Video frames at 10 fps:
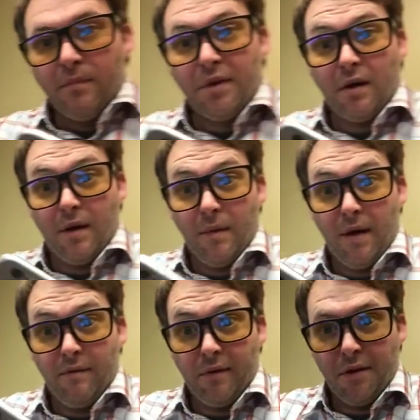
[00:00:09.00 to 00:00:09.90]
sorry I'm
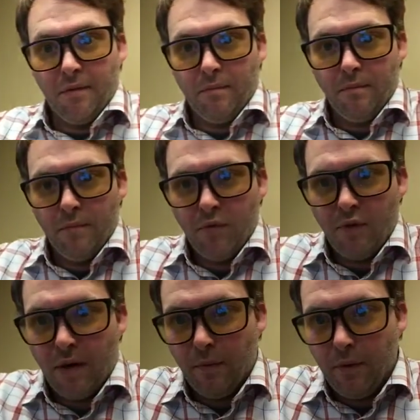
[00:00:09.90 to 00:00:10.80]
having some
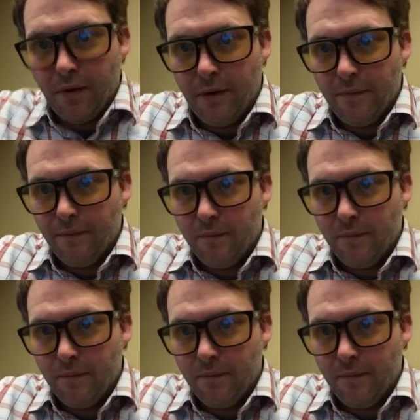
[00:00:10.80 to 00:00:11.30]
trouble here.